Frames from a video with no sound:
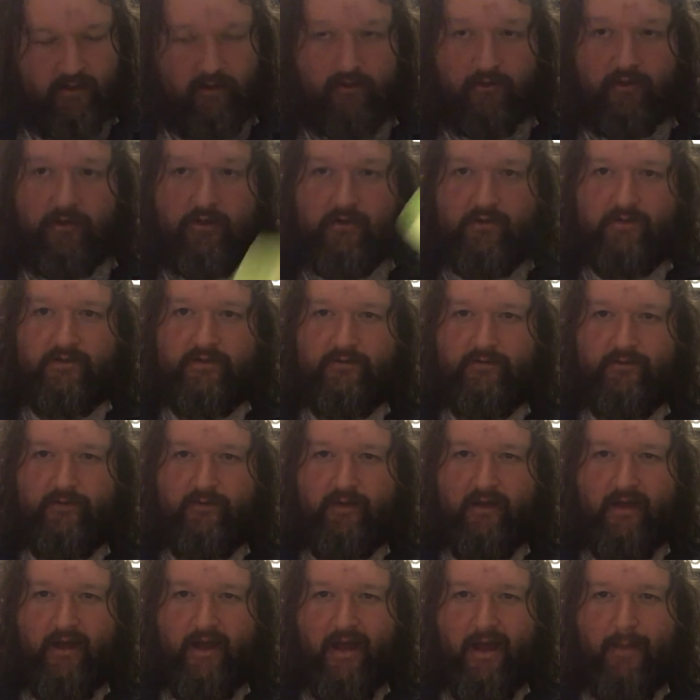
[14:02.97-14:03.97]
Use of
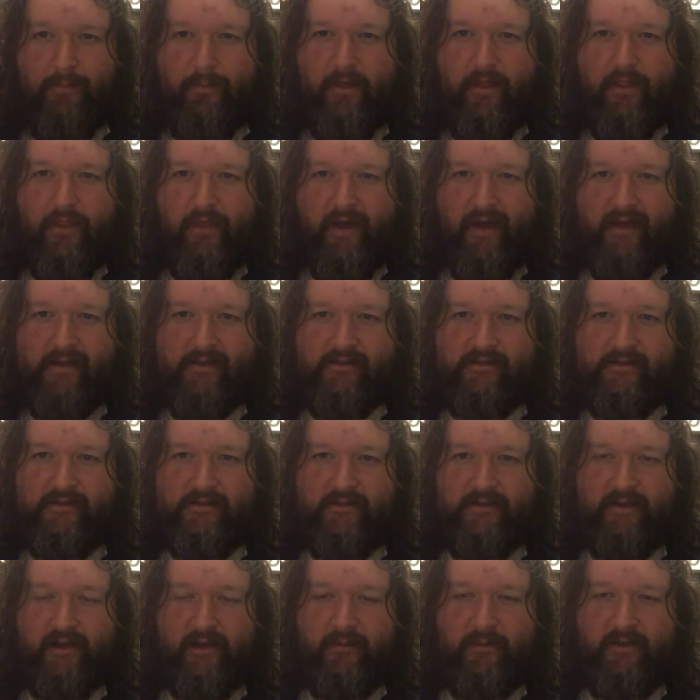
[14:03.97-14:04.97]

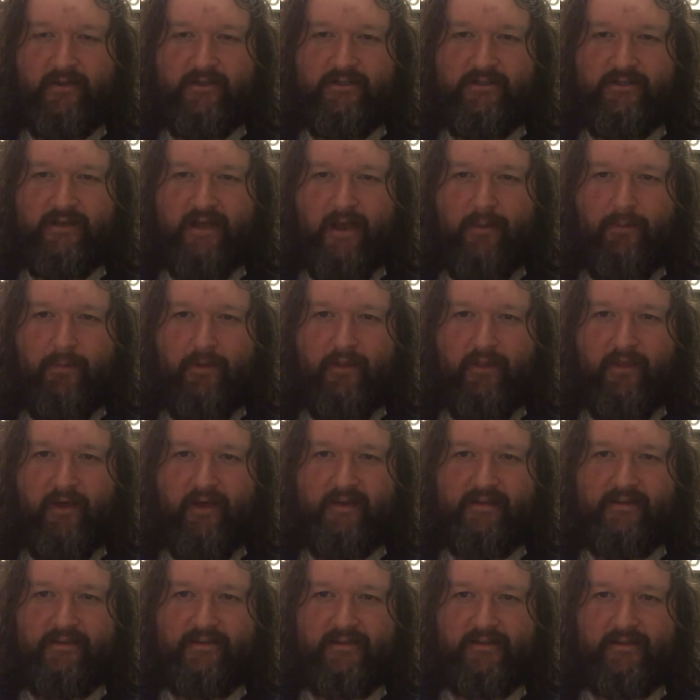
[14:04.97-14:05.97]
epithets. I mentioned
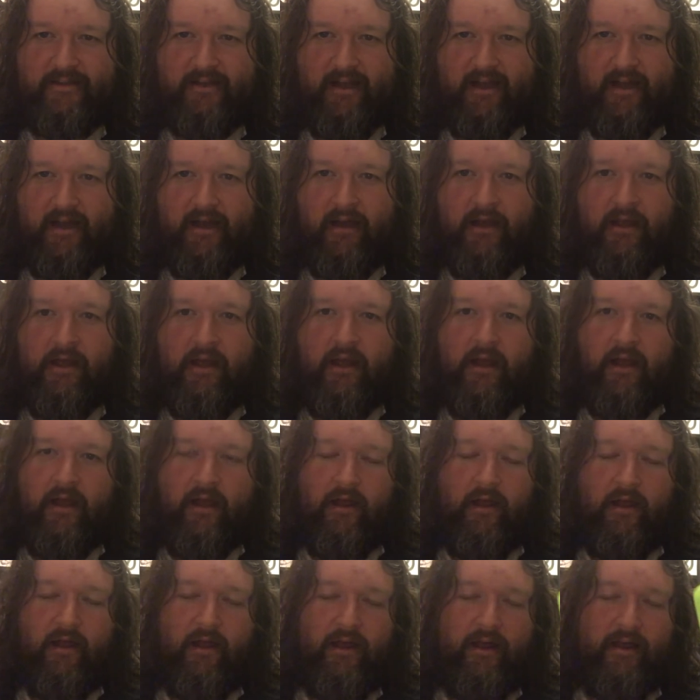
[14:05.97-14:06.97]
epithets, didn't I?
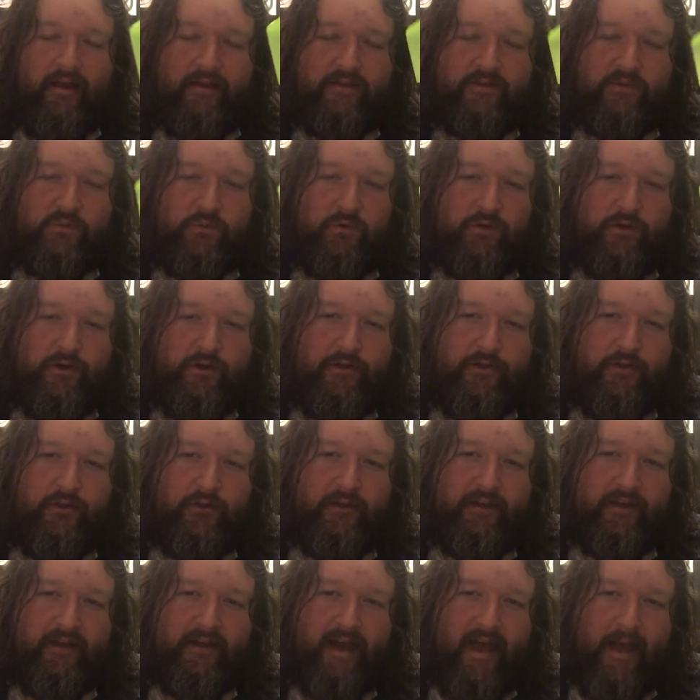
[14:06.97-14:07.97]
It's worth
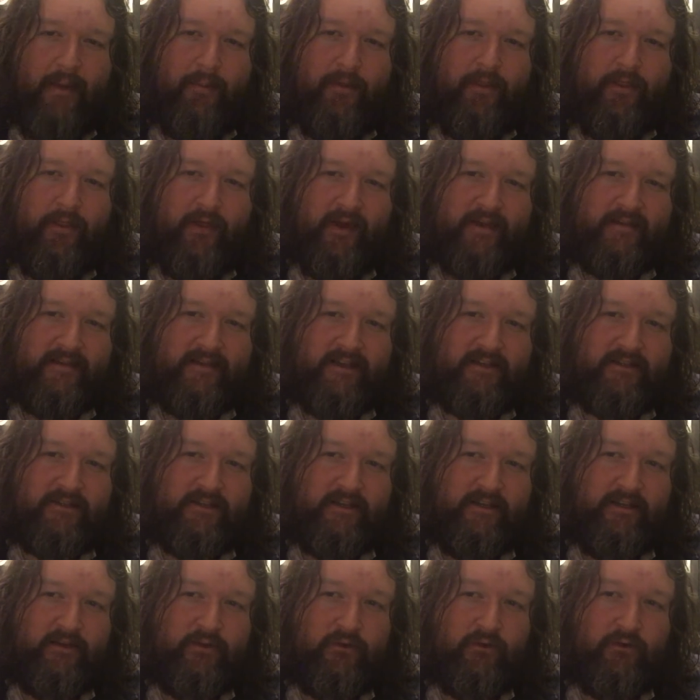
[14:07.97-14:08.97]
looking at epithets
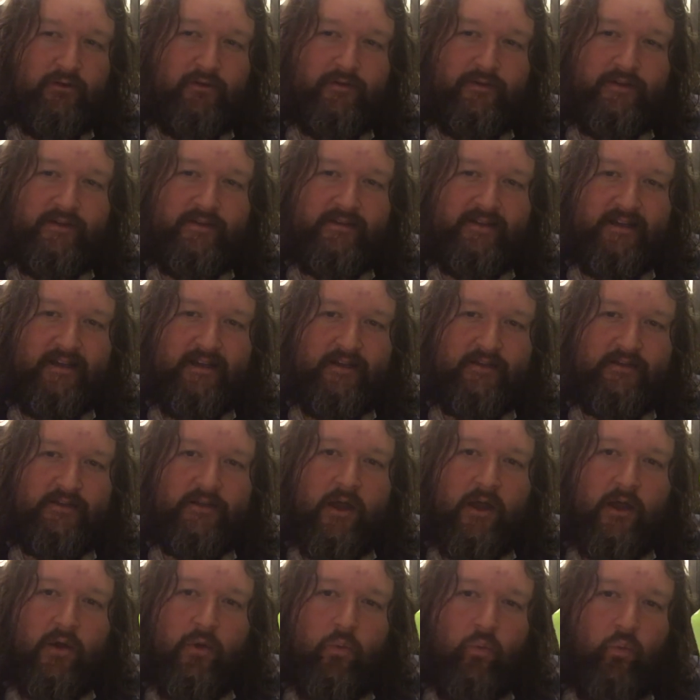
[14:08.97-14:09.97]
actually in all of the scenes.
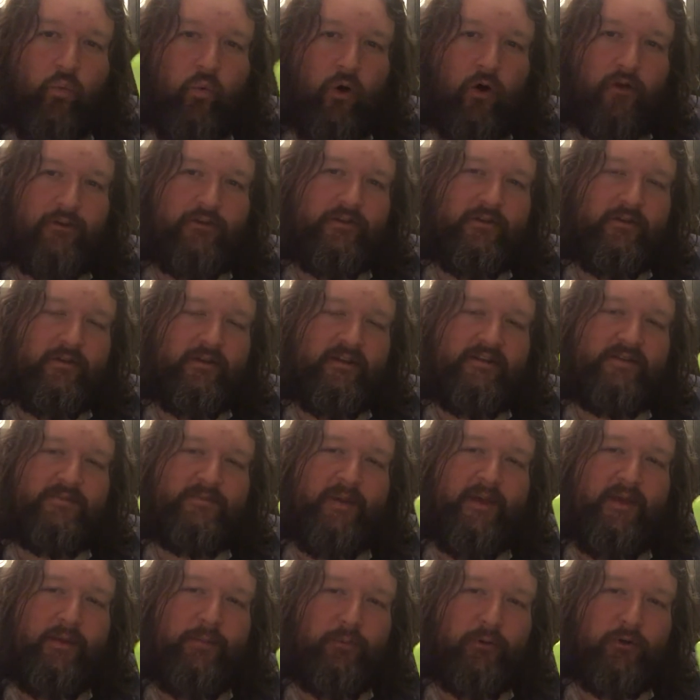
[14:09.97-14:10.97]
What do these
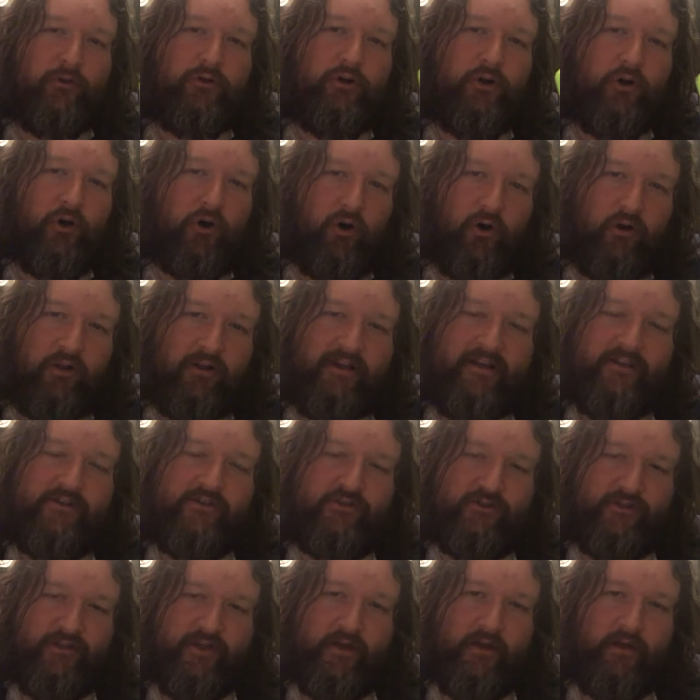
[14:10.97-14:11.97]
people call each
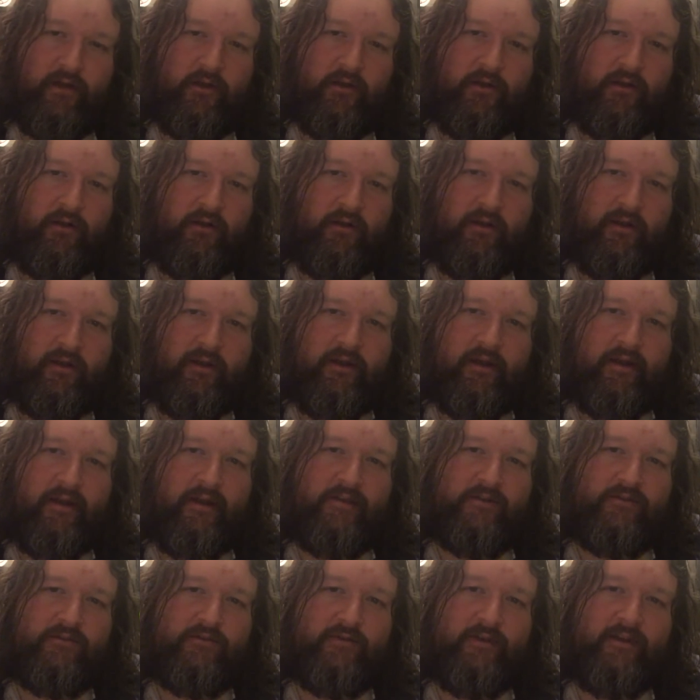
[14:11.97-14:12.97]
other
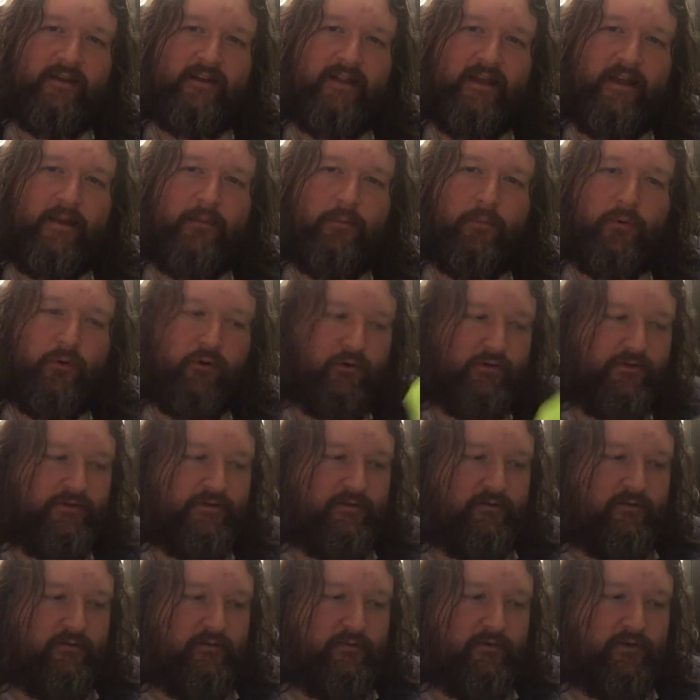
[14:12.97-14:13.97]
is really
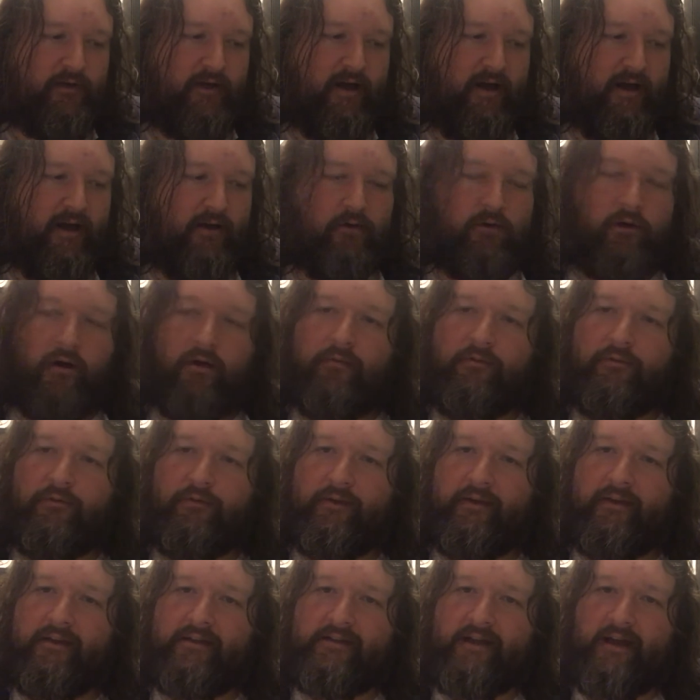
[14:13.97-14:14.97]
important for how
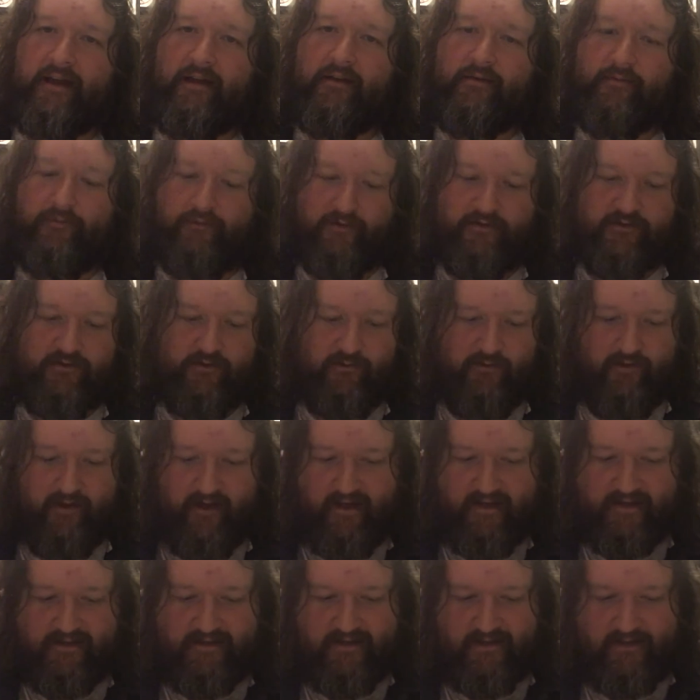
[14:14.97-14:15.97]
conflict kind of is
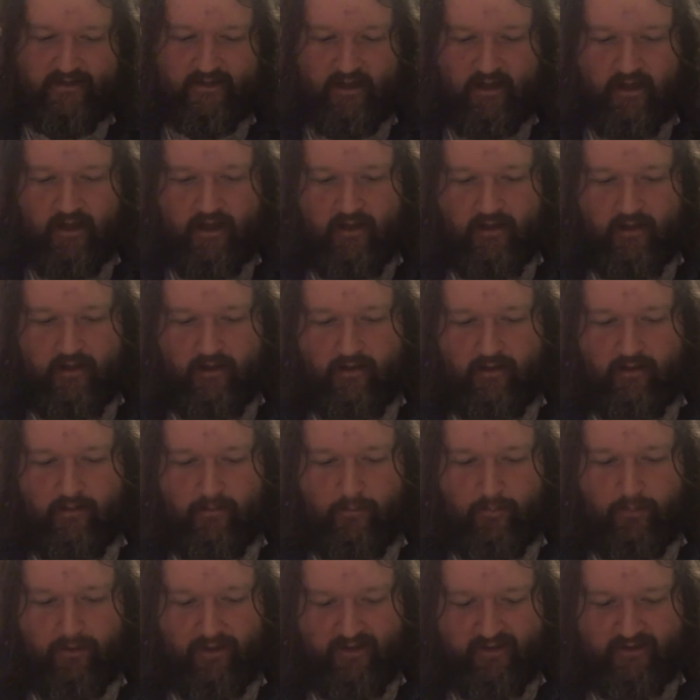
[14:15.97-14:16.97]
created.
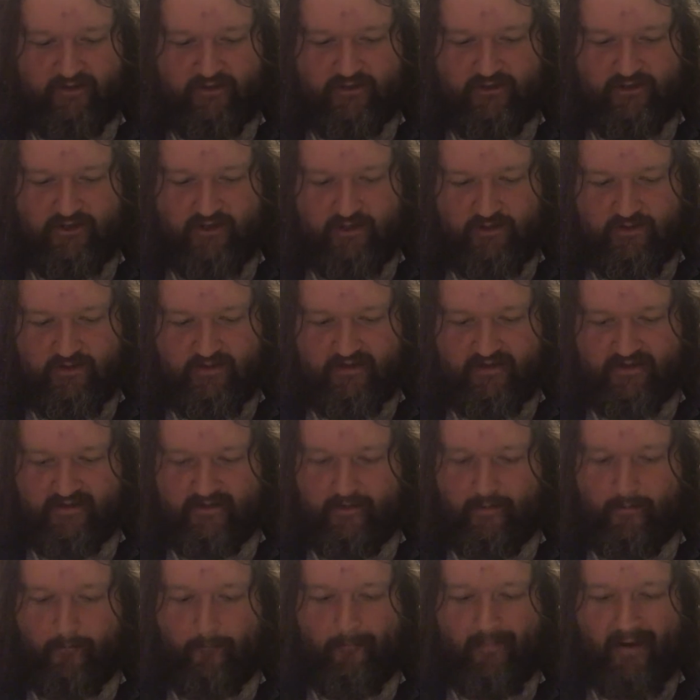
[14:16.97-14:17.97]
Blanche uses
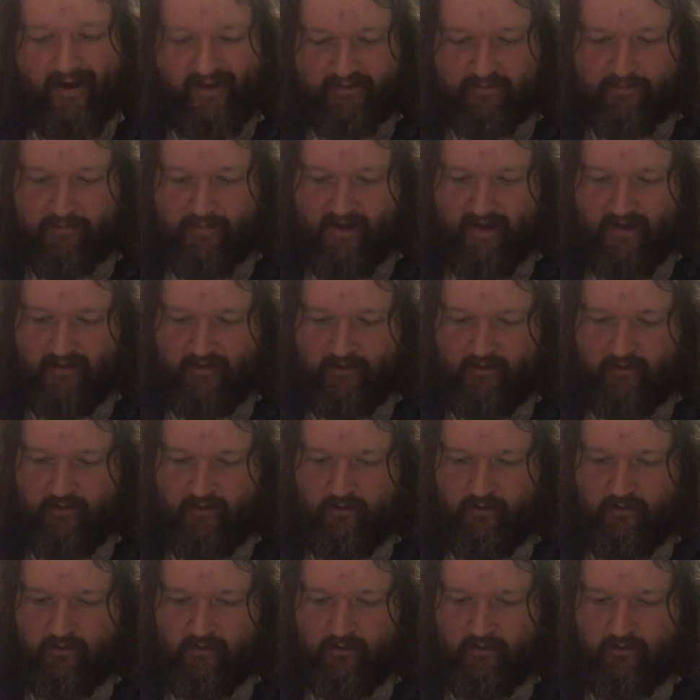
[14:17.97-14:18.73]
madman,